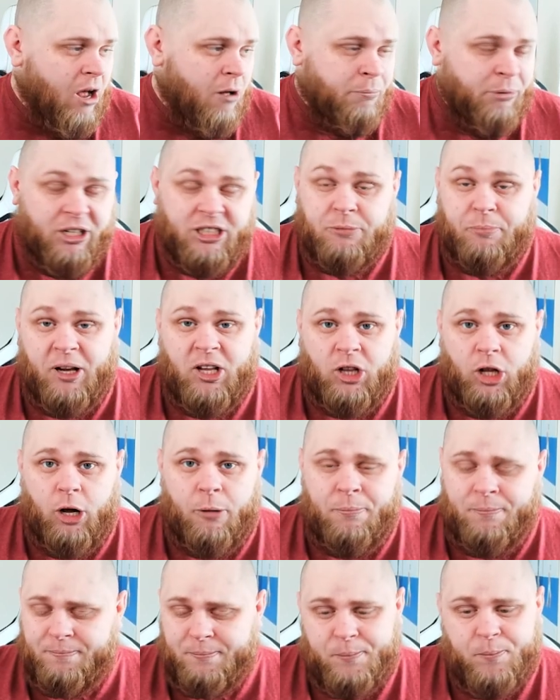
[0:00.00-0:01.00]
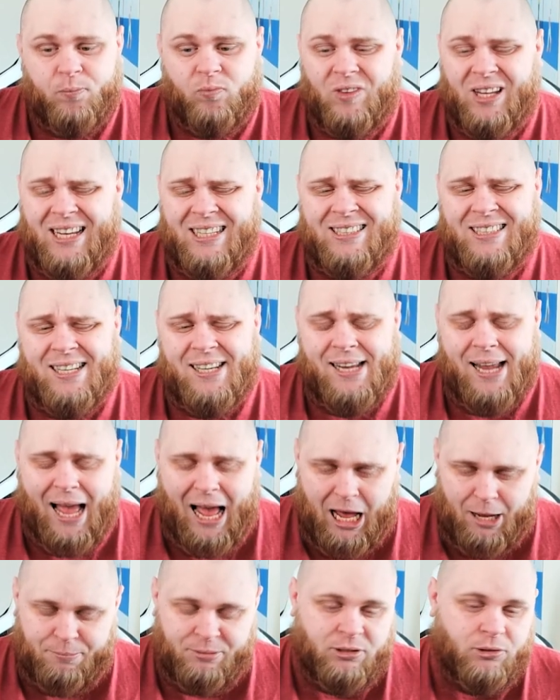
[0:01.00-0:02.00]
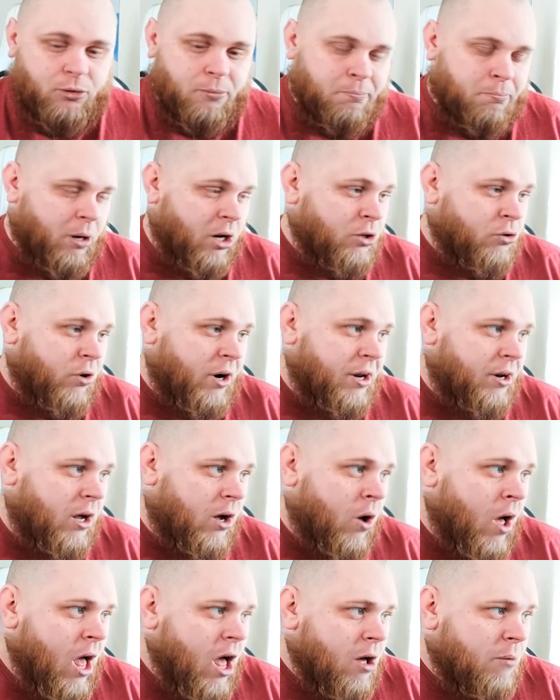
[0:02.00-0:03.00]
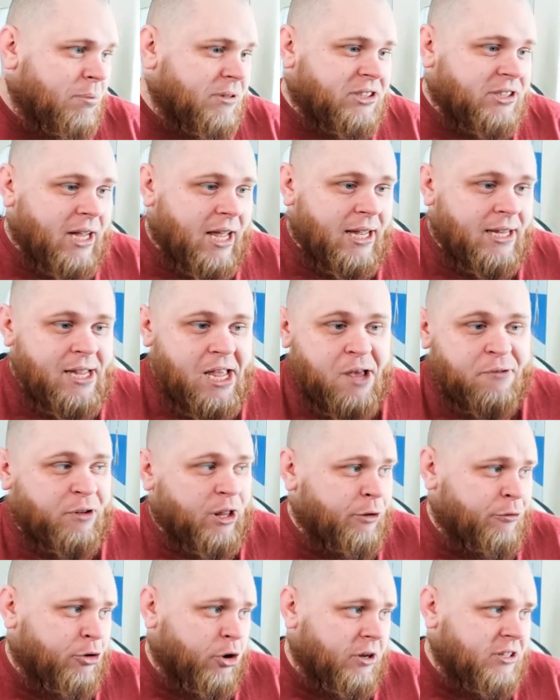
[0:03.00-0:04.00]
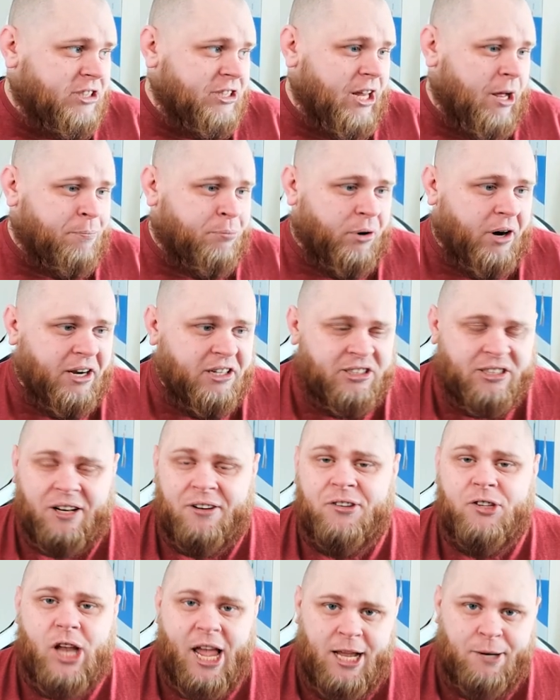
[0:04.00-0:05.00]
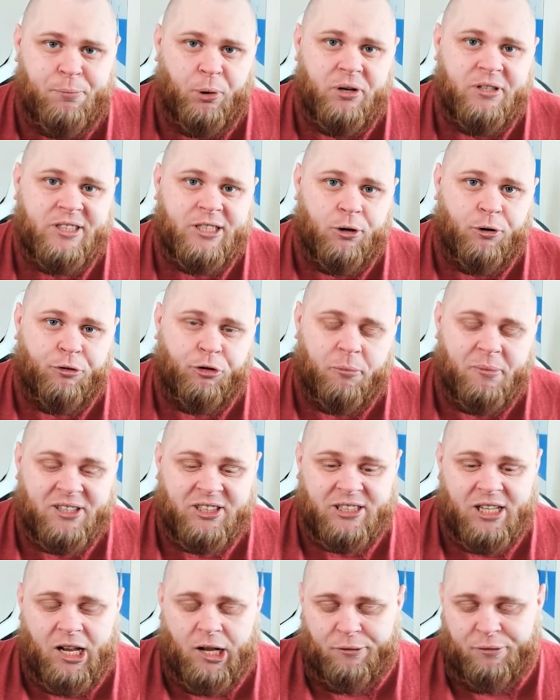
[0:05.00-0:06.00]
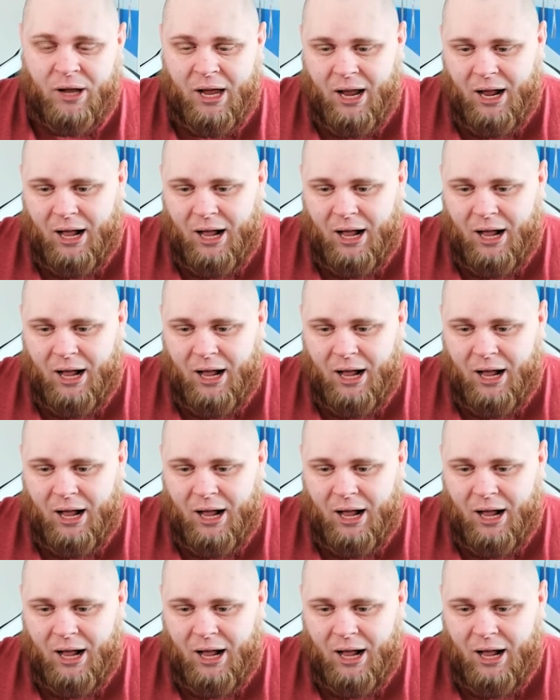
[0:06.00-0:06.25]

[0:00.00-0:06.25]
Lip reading: Plus my club is in the absolute mud right now. But yeah, value for coins at that price, 9.0 for myself.